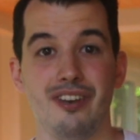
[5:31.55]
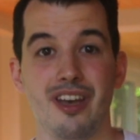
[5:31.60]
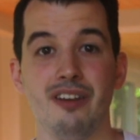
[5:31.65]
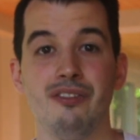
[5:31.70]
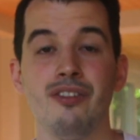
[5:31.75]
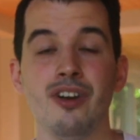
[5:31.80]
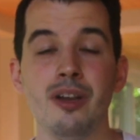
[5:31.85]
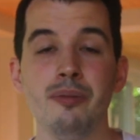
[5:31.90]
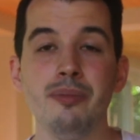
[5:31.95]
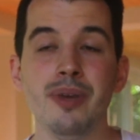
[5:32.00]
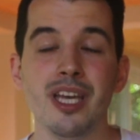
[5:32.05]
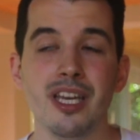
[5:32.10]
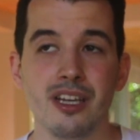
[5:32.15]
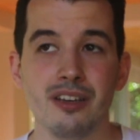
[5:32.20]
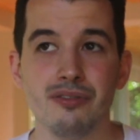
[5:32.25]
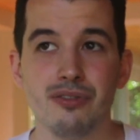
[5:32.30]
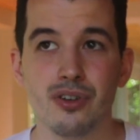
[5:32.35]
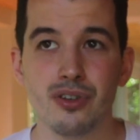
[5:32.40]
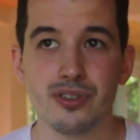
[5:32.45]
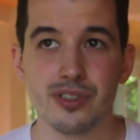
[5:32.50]
Every
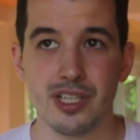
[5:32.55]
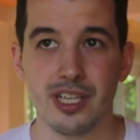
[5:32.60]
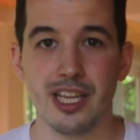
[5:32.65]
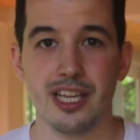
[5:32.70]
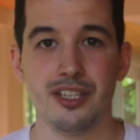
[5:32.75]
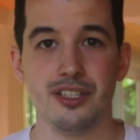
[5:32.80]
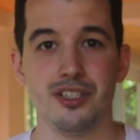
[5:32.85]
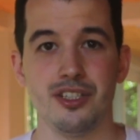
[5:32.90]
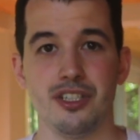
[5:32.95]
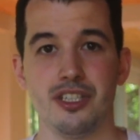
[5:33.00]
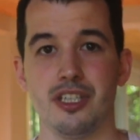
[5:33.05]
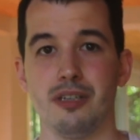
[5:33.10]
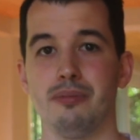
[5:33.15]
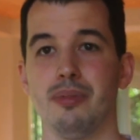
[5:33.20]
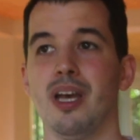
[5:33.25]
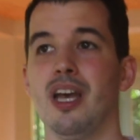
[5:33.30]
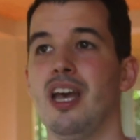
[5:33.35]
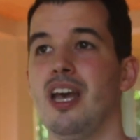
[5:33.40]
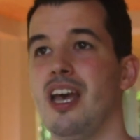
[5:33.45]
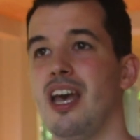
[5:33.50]
meaningful relationship,
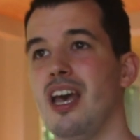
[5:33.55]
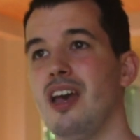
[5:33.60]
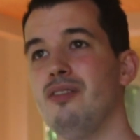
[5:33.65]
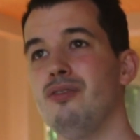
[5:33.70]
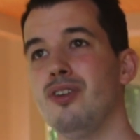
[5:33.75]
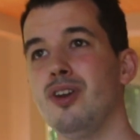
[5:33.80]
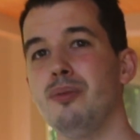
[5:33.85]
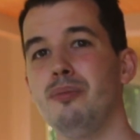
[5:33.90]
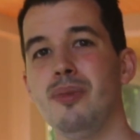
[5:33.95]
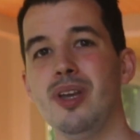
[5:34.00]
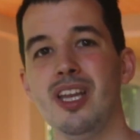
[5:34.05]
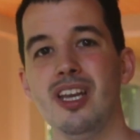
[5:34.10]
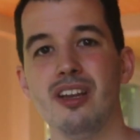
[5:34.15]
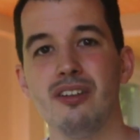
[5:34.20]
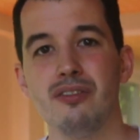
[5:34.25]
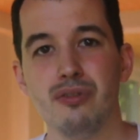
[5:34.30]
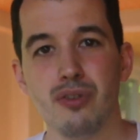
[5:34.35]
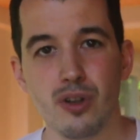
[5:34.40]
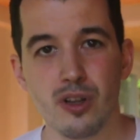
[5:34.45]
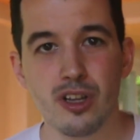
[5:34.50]
every
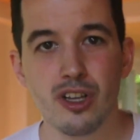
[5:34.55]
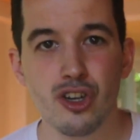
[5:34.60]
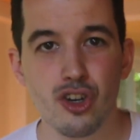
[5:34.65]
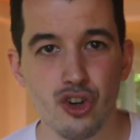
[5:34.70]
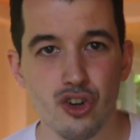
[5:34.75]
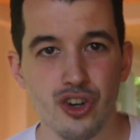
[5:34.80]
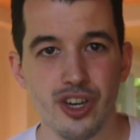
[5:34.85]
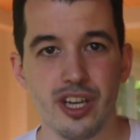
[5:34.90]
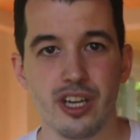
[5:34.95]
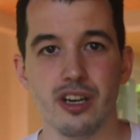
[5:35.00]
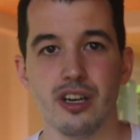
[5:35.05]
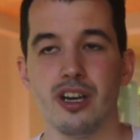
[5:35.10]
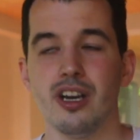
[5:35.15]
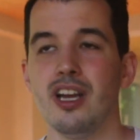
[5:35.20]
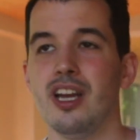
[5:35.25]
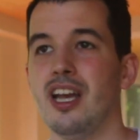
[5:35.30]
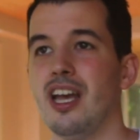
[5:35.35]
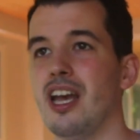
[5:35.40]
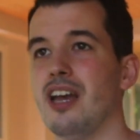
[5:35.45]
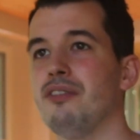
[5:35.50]
meaningful career,
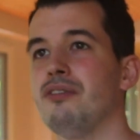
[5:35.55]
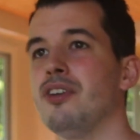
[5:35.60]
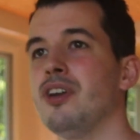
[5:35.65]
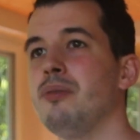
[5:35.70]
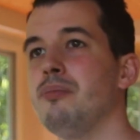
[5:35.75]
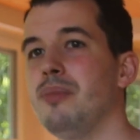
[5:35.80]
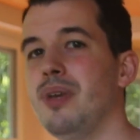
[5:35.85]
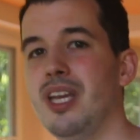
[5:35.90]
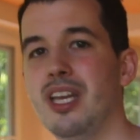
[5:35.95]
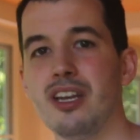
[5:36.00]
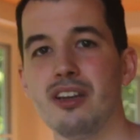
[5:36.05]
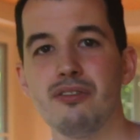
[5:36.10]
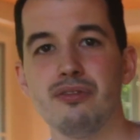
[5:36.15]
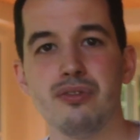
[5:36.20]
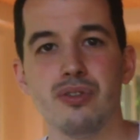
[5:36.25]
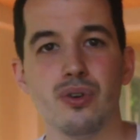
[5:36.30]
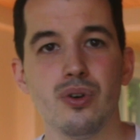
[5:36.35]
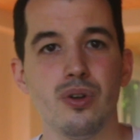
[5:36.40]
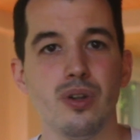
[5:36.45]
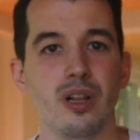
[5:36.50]
every
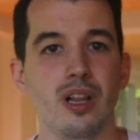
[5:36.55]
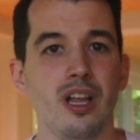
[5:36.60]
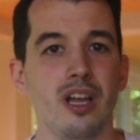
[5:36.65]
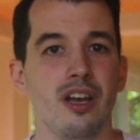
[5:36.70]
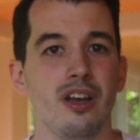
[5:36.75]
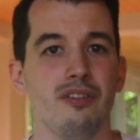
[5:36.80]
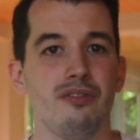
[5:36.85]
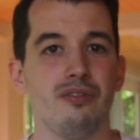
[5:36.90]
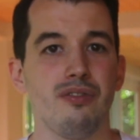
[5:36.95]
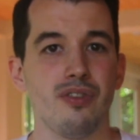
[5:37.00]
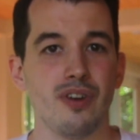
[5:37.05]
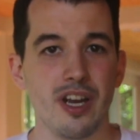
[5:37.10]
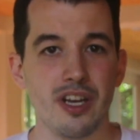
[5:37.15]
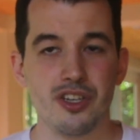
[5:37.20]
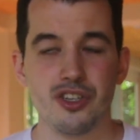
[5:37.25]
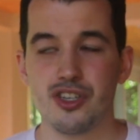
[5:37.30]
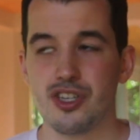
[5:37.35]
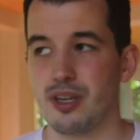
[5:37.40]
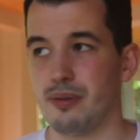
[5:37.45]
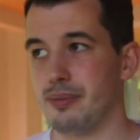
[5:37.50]
meaningful
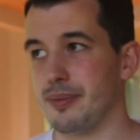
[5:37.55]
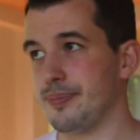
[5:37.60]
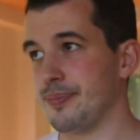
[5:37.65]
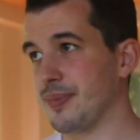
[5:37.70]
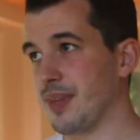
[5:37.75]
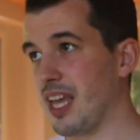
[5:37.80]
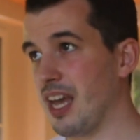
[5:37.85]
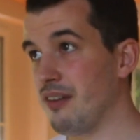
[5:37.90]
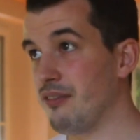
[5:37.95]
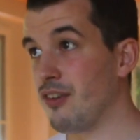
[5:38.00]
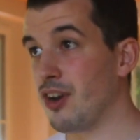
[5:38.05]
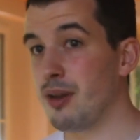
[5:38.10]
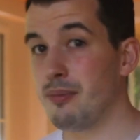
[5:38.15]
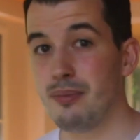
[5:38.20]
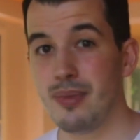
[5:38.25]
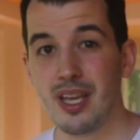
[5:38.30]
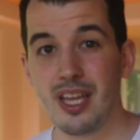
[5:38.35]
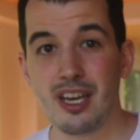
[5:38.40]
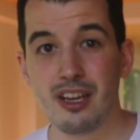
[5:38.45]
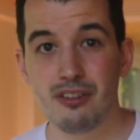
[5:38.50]
friendship, every
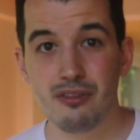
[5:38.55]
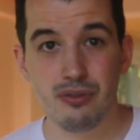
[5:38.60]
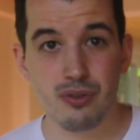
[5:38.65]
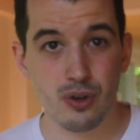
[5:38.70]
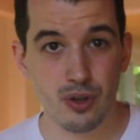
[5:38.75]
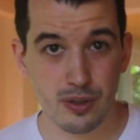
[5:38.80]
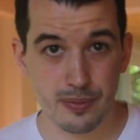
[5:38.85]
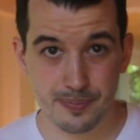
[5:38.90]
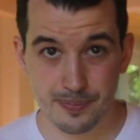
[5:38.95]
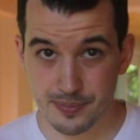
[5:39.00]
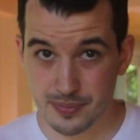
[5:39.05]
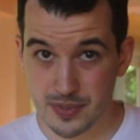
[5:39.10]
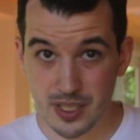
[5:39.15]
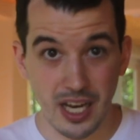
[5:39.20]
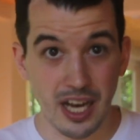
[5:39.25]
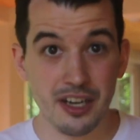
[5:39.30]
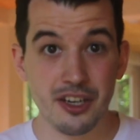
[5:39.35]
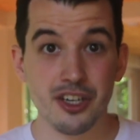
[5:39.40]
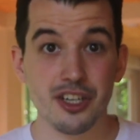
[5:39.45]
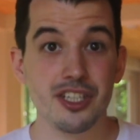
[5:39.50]
meaningful
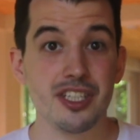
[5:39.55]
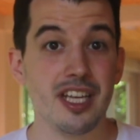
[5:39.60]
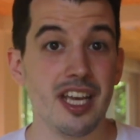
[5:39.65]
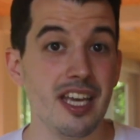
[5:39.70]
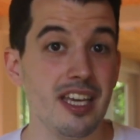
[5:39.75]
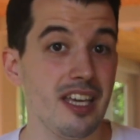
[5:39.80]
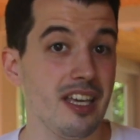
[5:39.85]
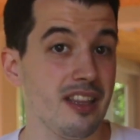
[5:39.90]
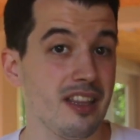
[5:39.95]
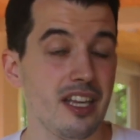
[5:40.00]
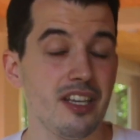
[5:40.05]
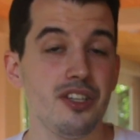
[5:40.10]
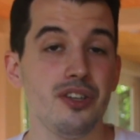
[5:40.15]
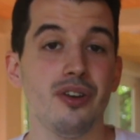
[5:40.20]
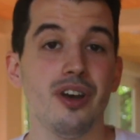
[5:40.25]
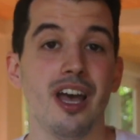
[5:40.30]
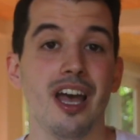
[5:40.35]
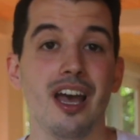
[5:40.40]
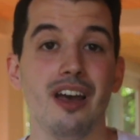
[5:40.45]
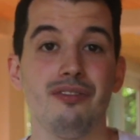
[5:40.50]
undertaking that you
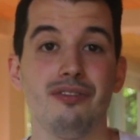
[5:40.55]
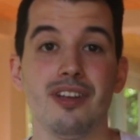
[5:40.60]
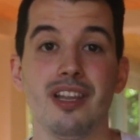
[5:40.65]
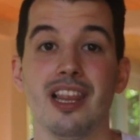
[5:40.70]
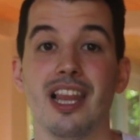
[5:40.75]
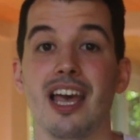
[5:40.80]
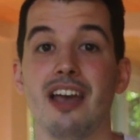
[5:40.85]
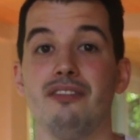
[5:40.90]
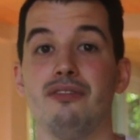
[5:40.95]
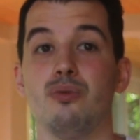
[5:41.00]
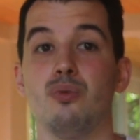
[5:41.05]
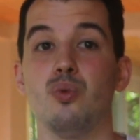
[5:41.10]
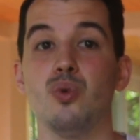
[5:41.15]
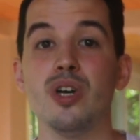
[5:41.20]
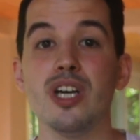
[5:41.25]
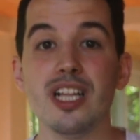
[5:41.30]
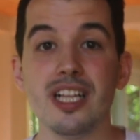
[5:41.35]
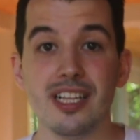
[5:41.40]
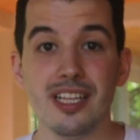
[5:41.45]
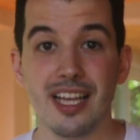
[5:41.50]
have in life
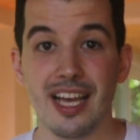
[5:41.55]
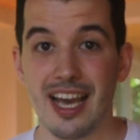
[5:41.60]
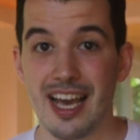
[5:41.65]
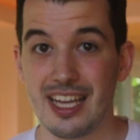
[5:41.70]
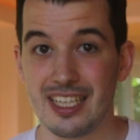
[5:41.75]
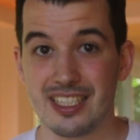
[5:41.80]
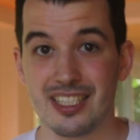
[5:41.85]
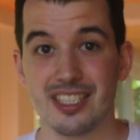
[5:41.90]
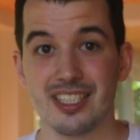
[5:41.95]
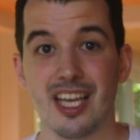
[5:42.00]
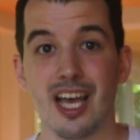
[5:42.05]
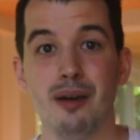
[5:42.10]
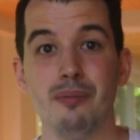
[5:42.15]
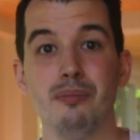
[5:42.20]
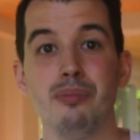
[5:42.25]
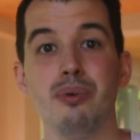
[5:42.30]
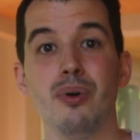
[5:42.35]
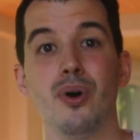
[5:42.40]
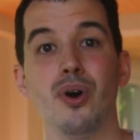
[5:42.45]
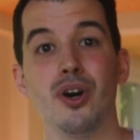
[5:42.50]
will at
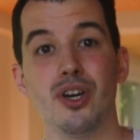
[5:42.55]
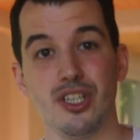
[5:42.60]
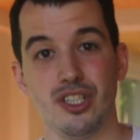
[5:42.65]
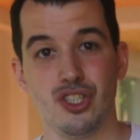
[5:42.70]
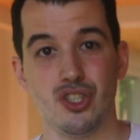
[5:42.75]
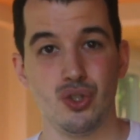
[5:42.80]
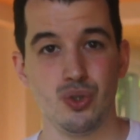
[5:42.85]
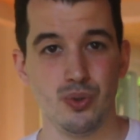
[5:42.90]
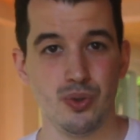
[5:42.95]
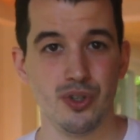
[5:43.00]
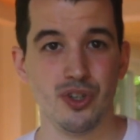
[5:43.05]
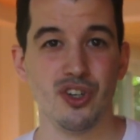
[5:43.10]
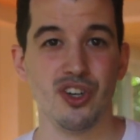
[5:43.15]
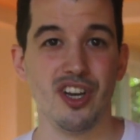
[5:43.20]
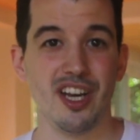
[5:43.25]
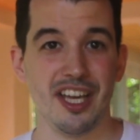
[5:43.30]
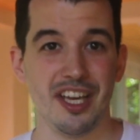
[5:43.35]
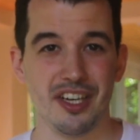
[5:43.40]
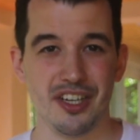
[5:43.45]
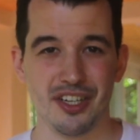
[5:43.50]
some point, sooner or
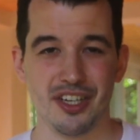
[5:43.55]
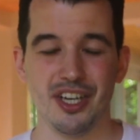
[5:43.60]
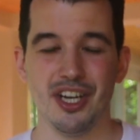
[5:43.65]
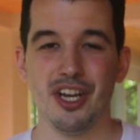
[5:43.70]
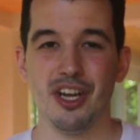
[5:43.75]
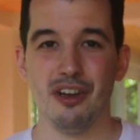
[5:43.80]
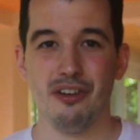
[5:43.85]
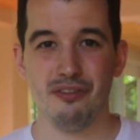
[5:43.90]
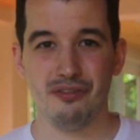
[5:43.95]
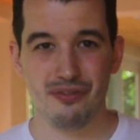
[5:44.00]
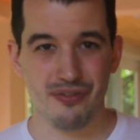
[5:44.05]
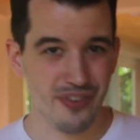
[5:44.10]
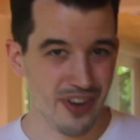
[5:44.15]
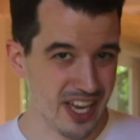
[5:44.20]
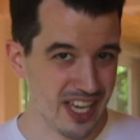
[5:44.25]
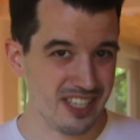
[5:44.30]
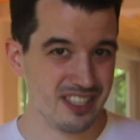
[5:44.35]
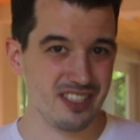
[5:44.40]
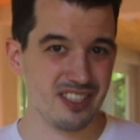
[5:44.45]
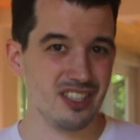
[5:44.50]
later,
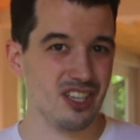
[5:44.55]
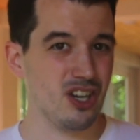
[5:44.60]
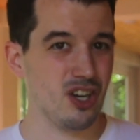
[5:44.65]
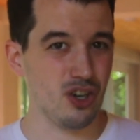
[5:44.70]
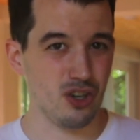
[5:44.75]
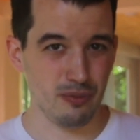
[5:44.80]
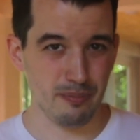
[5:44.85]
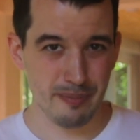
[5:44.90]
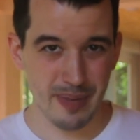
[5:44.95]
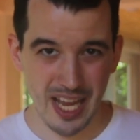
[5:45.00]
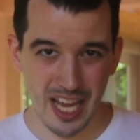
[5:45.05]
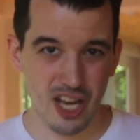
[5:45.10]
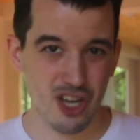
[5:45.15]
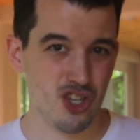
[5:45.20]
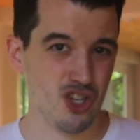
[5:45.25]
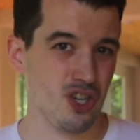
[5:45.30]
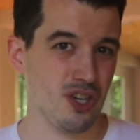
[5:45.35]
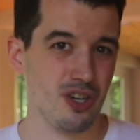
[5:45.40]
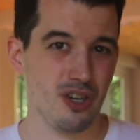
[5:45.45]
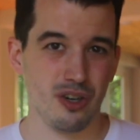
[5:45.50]
face a
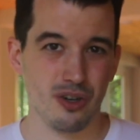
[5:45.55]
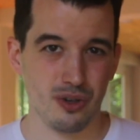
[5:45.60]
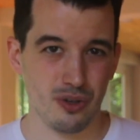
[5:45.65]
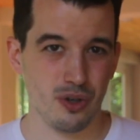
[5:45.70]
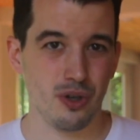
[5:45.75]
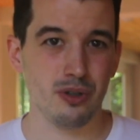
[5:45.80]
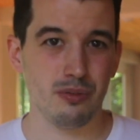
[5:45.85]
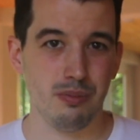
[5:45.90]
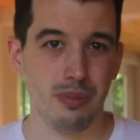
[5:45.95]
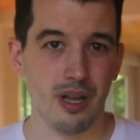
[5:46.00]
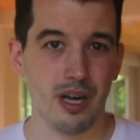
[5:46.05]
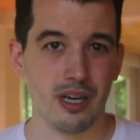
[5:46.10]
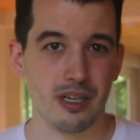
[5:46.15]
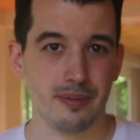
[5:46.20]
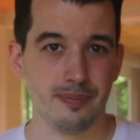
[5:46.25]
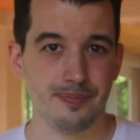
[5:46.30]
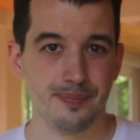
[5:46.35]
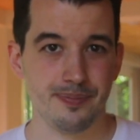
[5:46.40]
major roadblock.